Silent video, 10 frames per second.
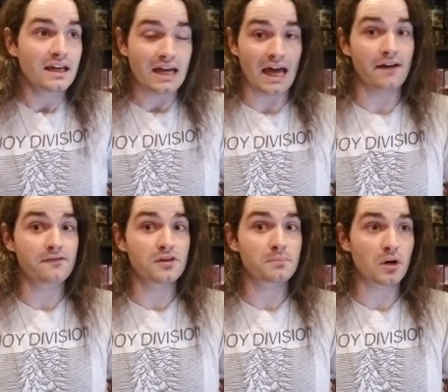have
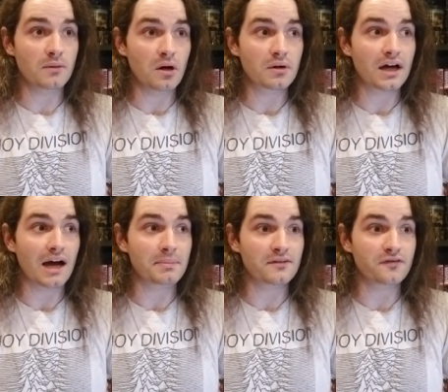the promo
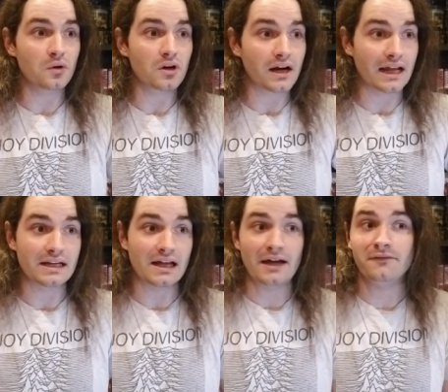copy for, and
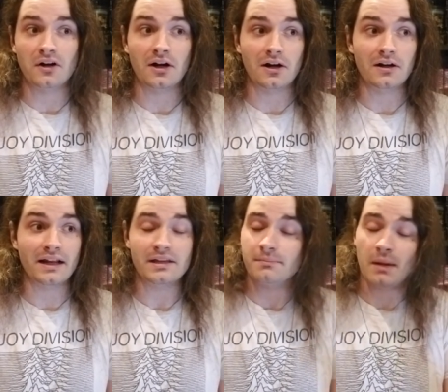I've heard,
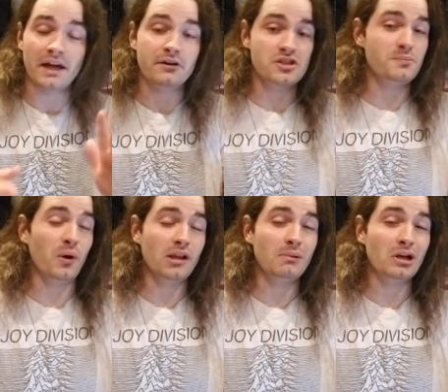and minor
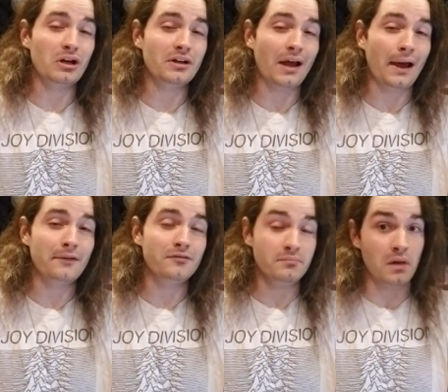spoiler alert,
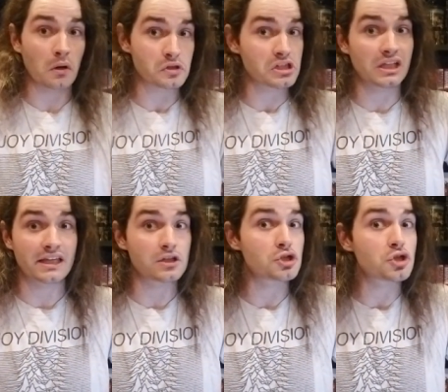I've mostly
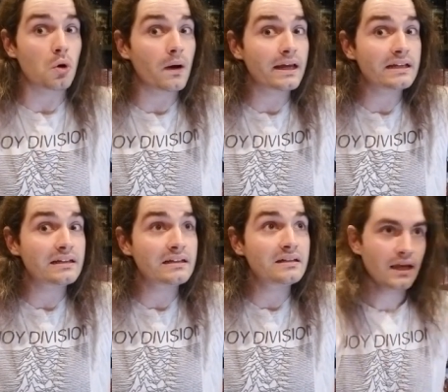enjoyed.
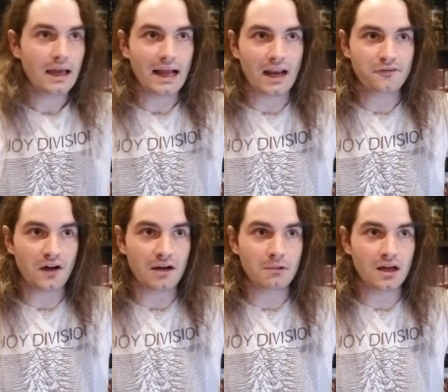And I
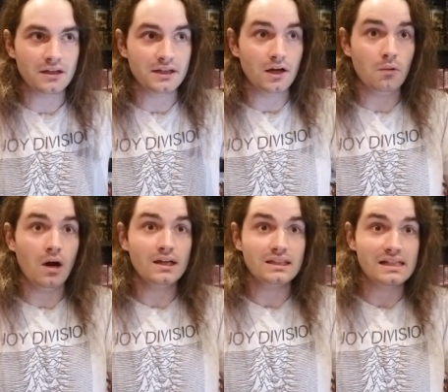thought, well, you know
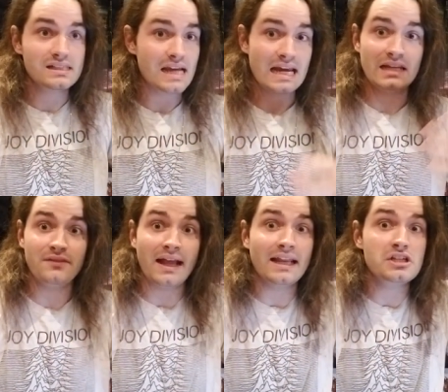what? Let's take
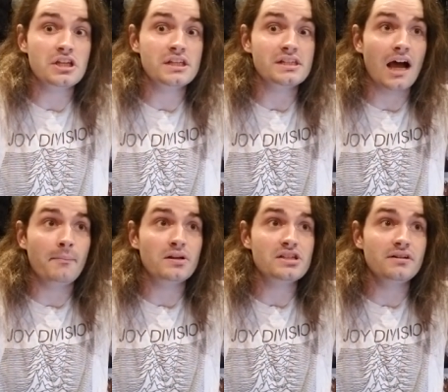advantage of this
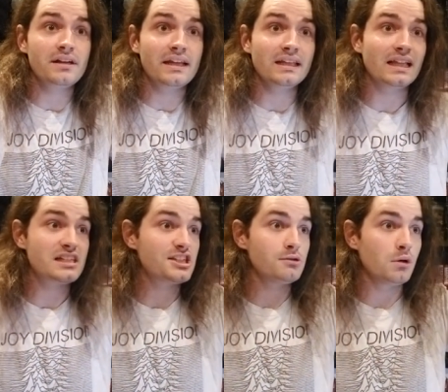opportunity. Let's
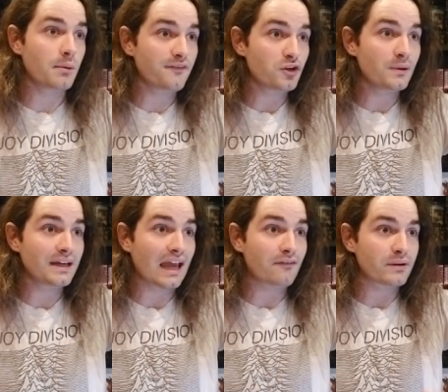do a reviewing
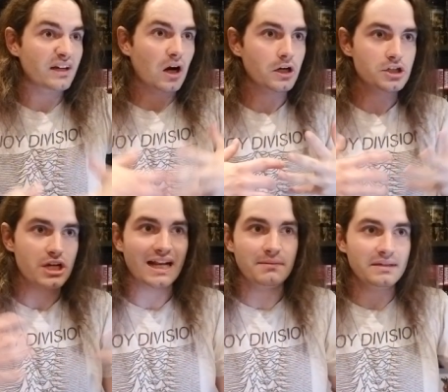every Arch
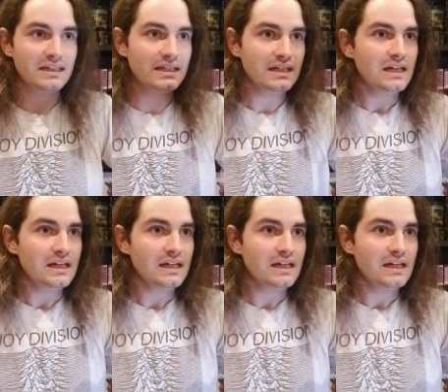Enemy